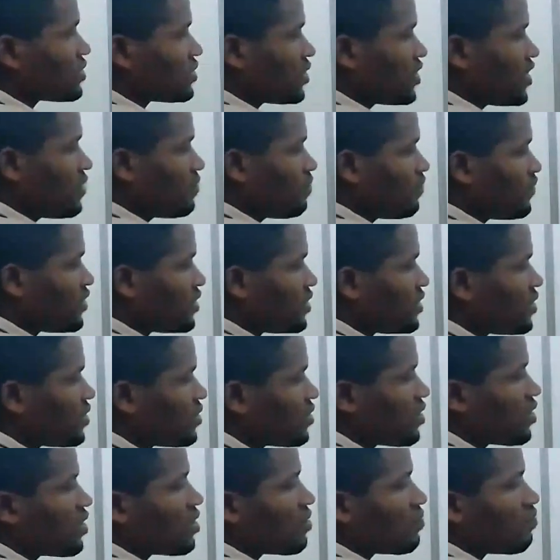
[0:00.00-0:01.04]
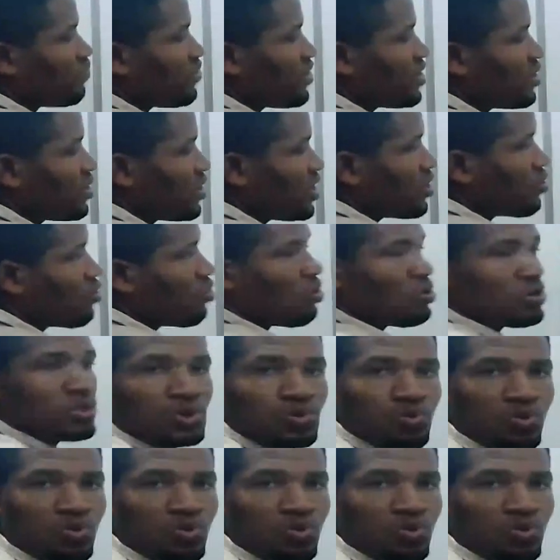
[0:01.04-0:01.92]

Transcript: 3p being equals